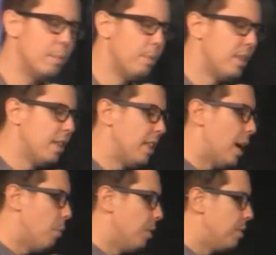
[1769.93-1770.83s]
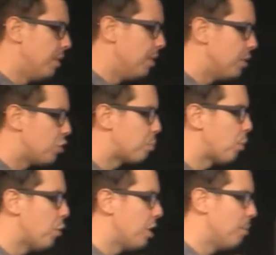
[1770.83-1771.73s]
but that would
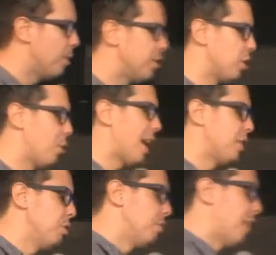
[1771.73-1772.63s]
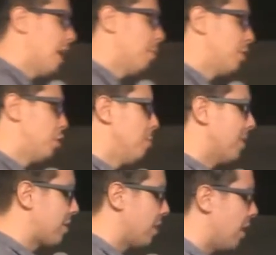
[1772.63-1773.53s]
spur them onto gratitude for how much you
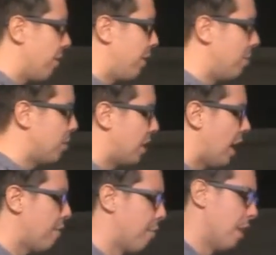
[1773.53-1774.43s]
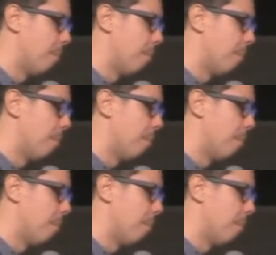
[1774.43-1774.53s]
must love them to die for them.